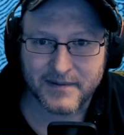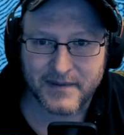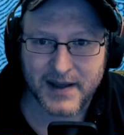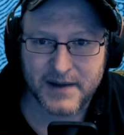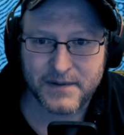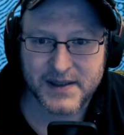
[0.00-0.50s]

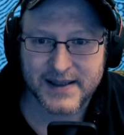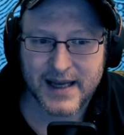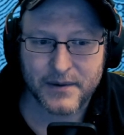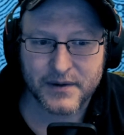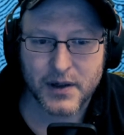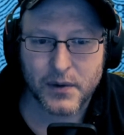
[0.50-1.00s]
if we did that
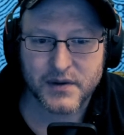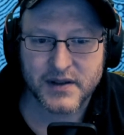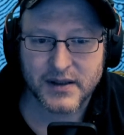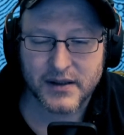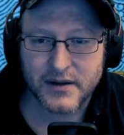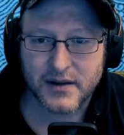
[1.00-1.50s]
with Gold's
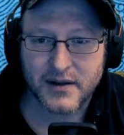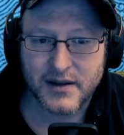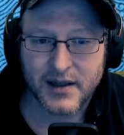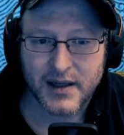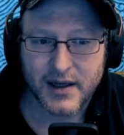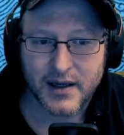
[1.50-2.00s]
Allure,
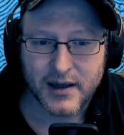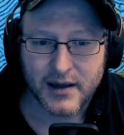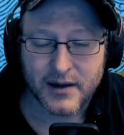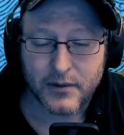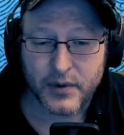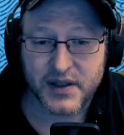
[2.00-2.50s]

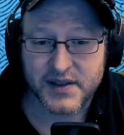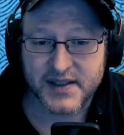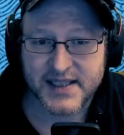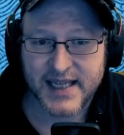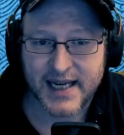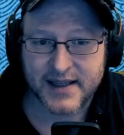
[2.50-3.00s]
we could
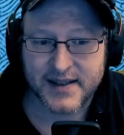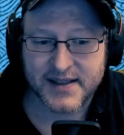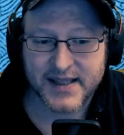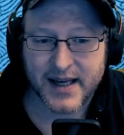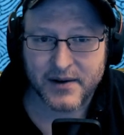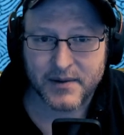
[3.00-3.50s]
just take this
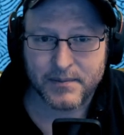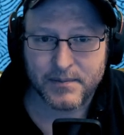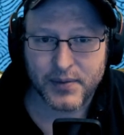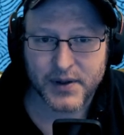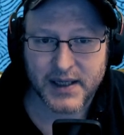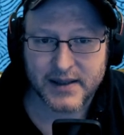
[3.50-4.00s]
town and
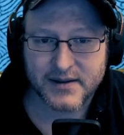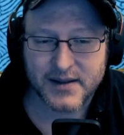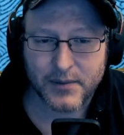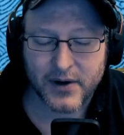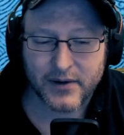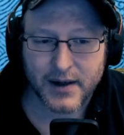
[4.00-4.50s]
put it
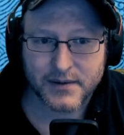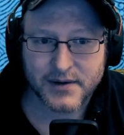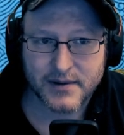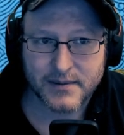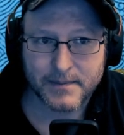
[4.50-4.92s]
somewhere else.